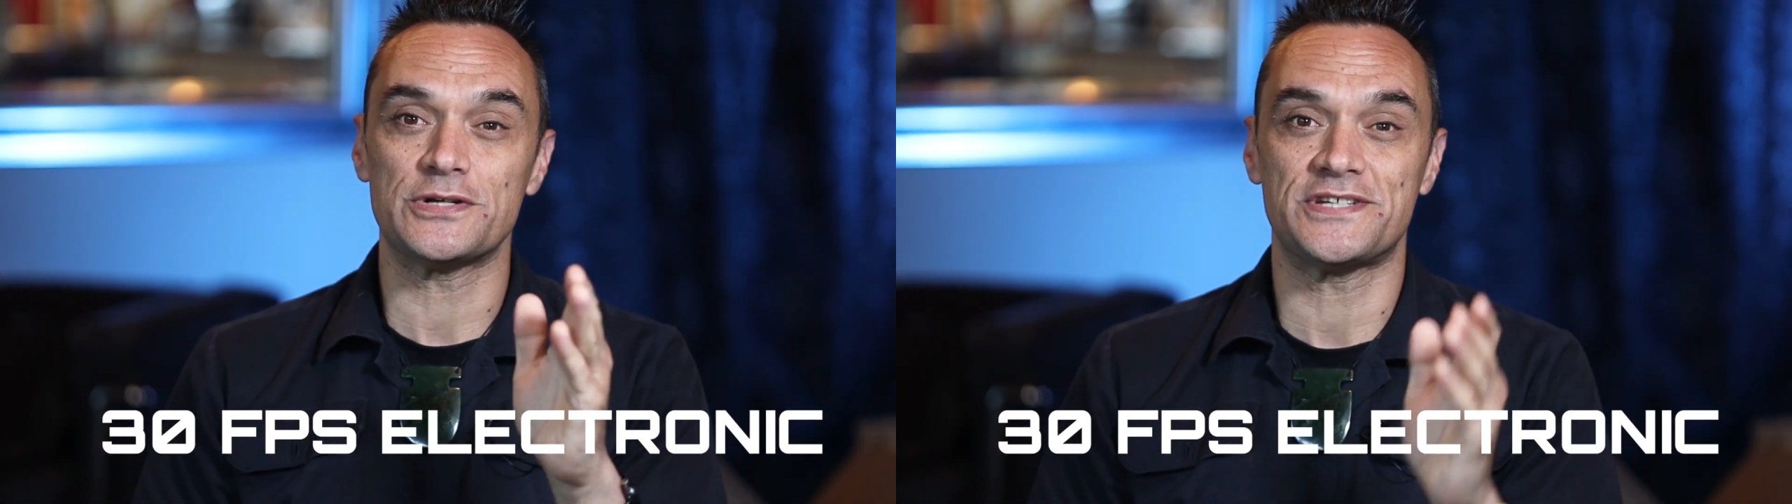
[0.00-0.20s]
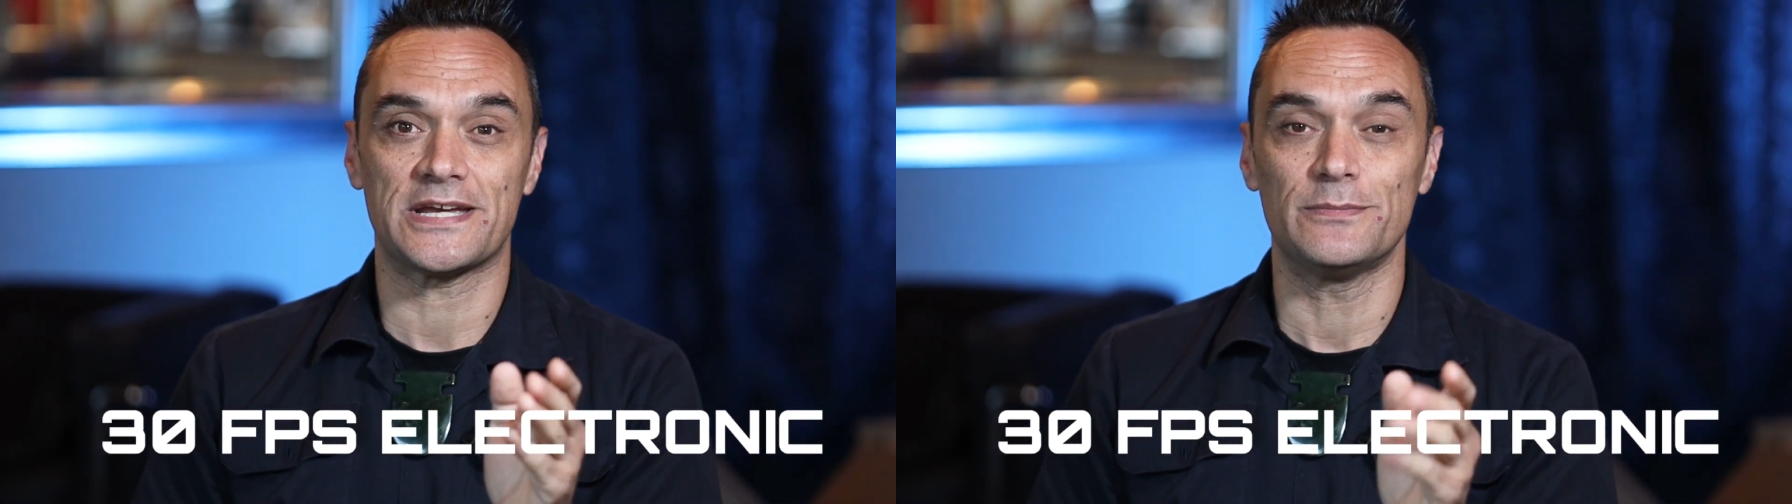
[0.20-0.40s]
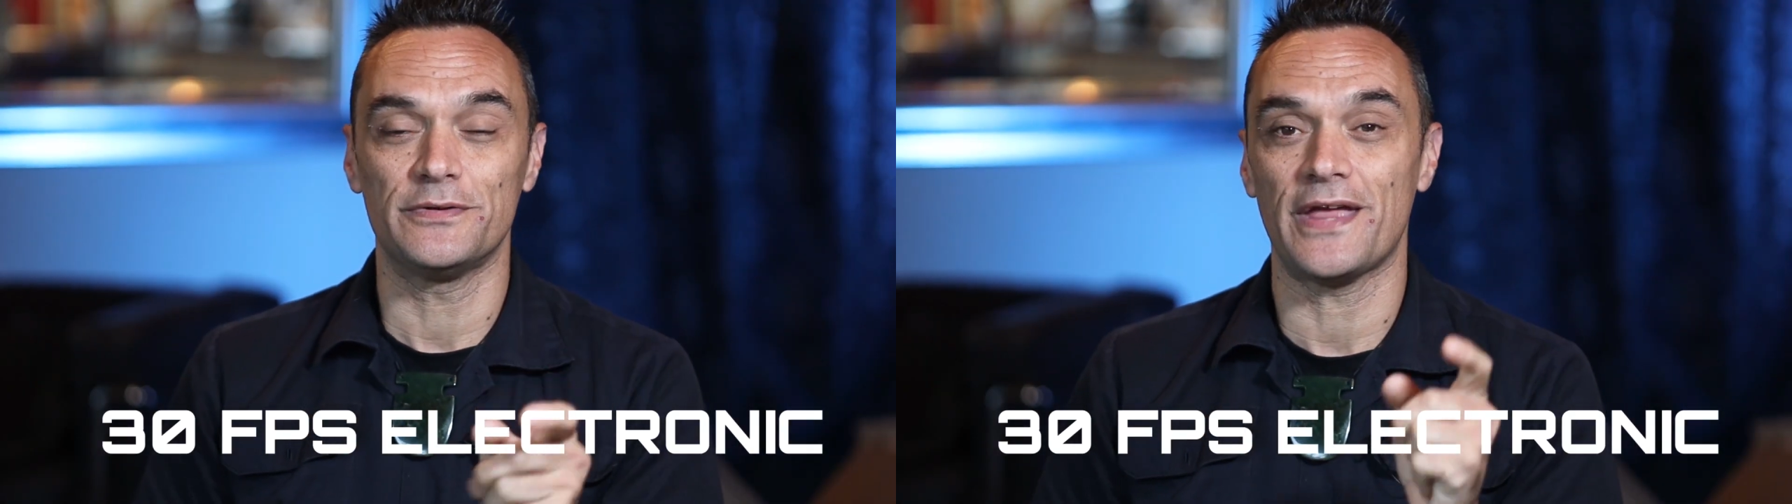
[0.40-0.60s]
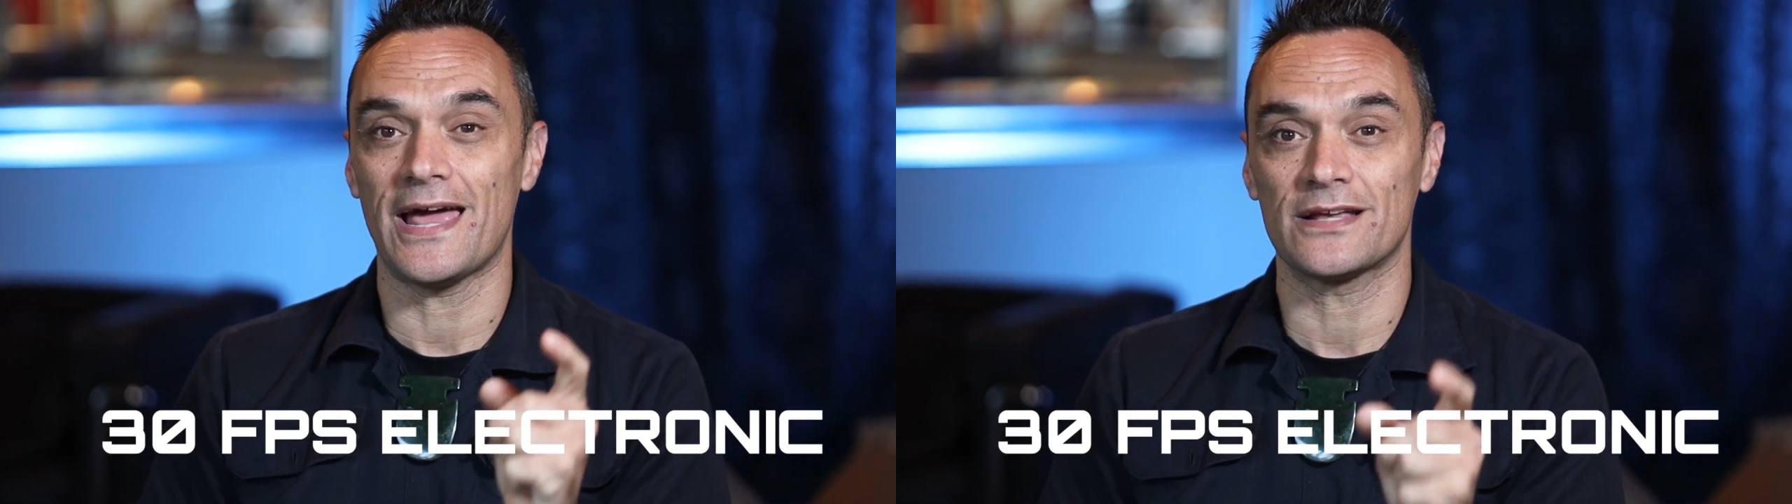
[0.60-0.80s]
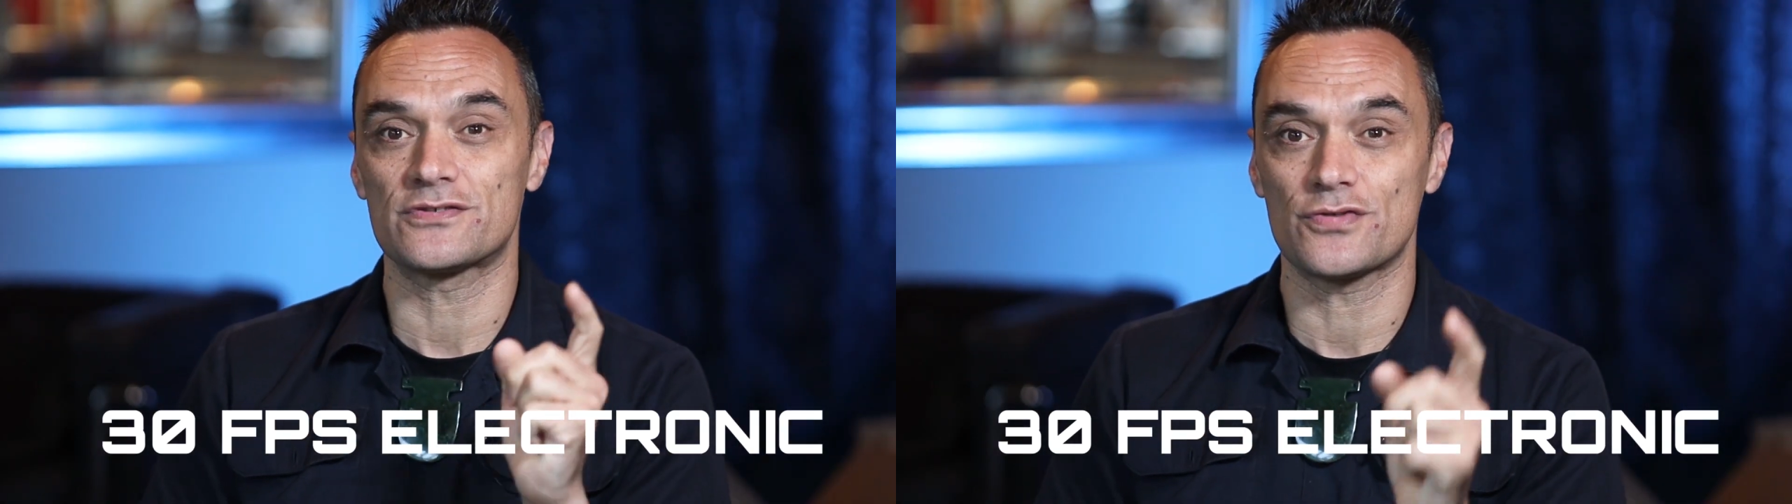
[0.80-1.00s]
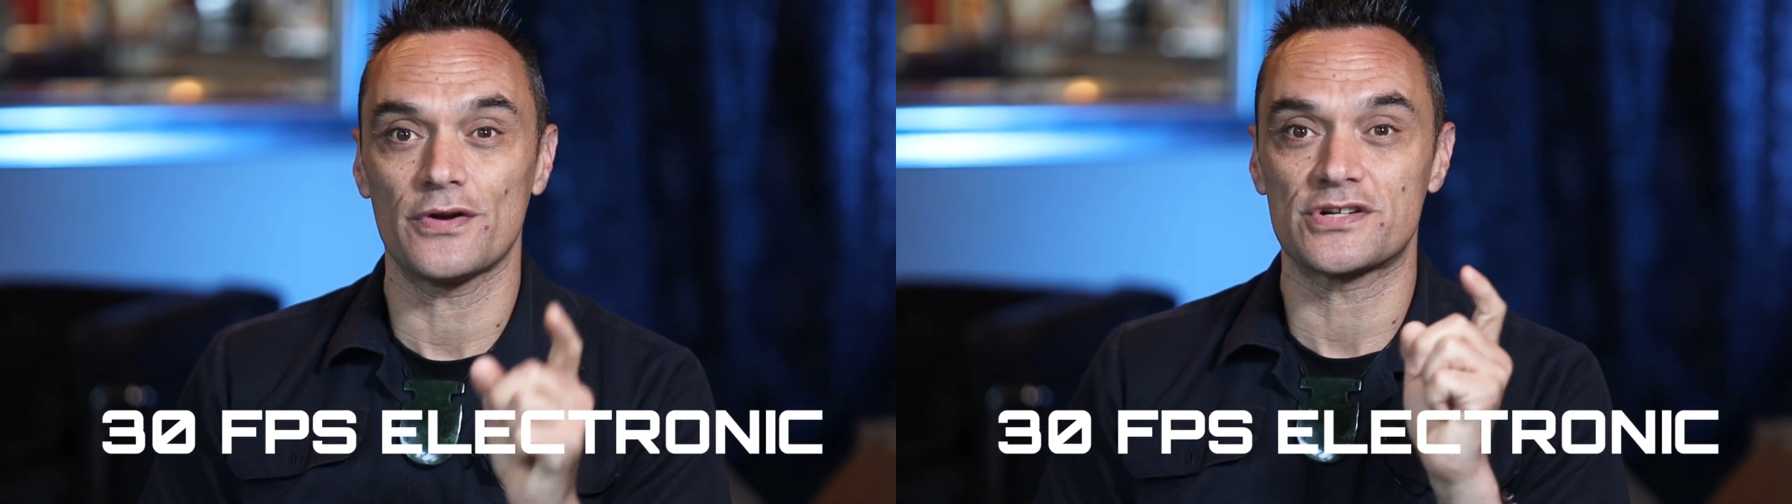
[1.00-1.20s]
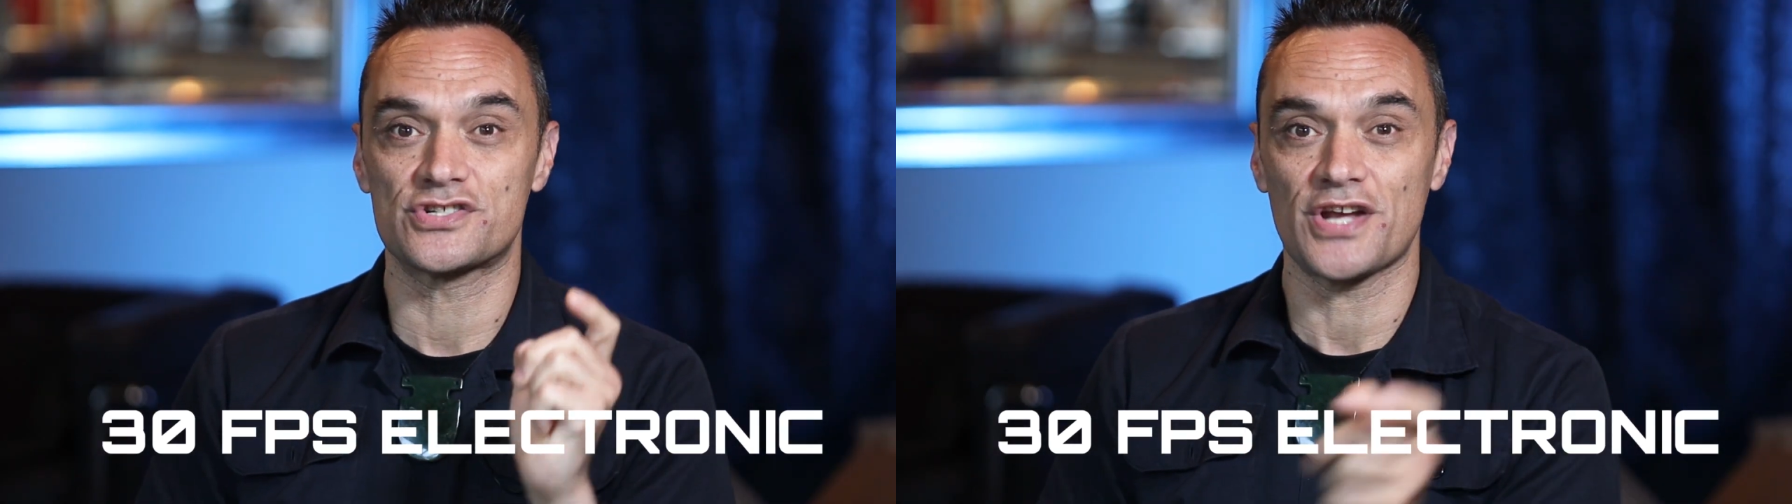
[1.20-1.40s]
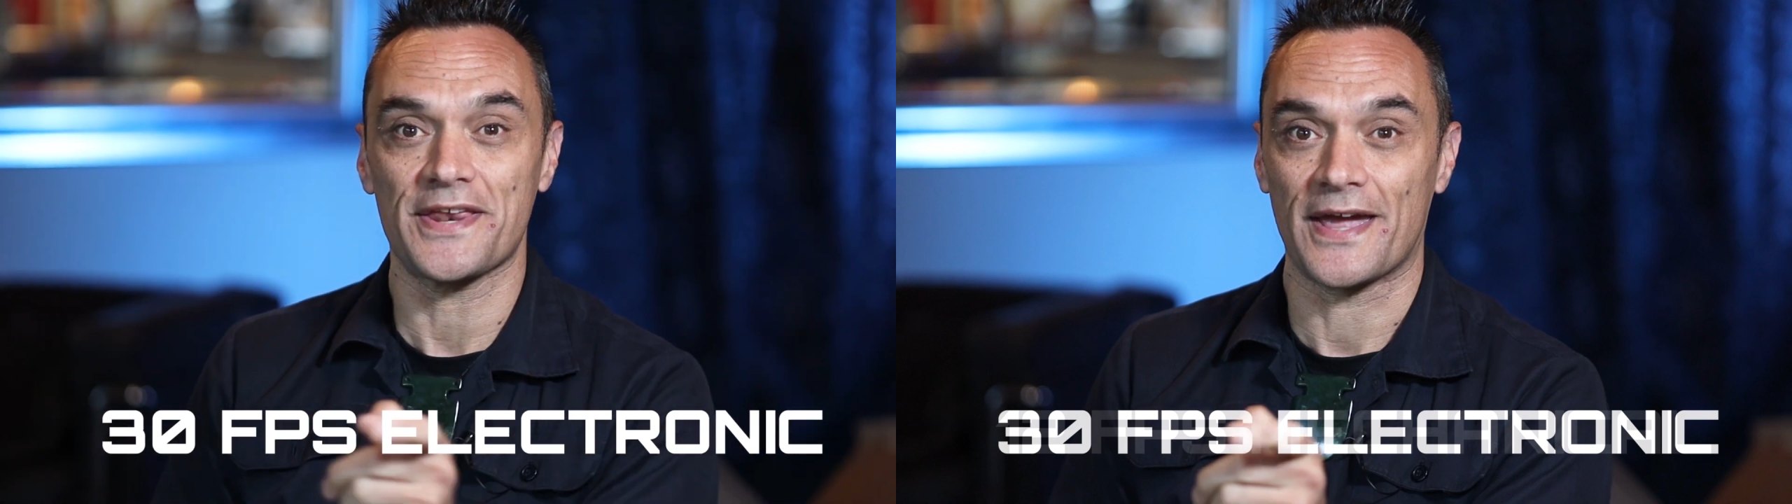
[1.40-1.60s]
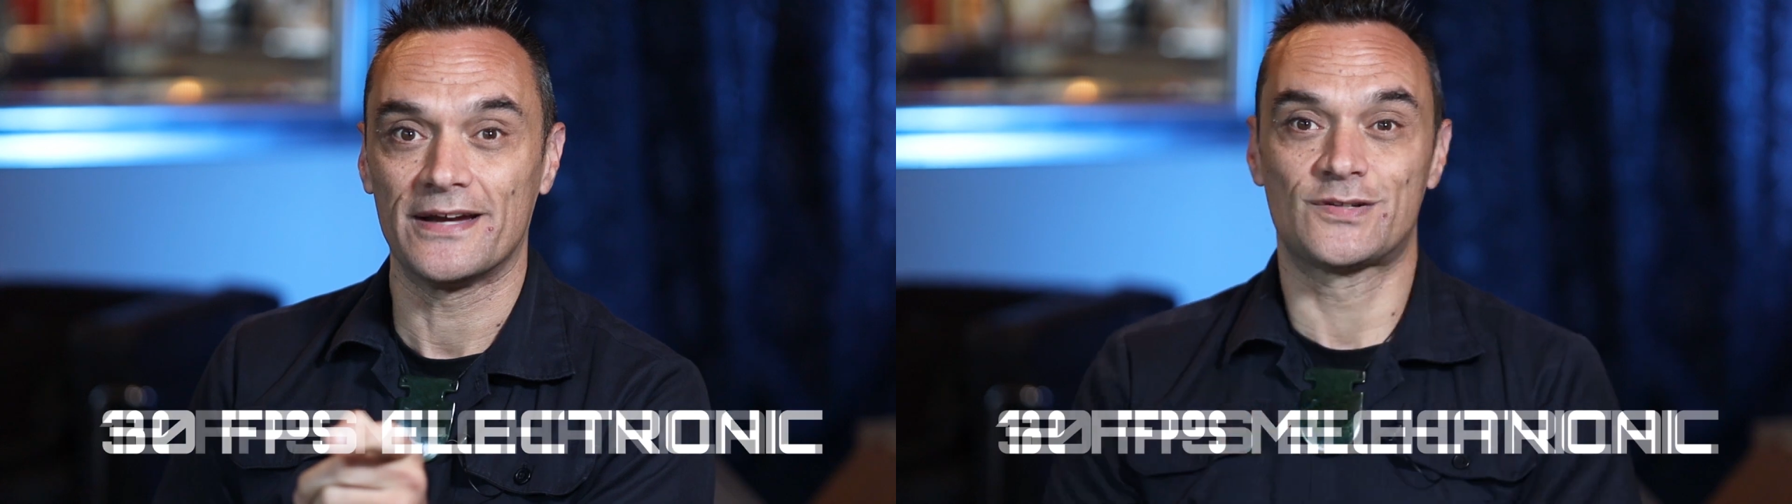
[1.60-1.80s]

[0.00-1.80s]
second with the electronic shutter,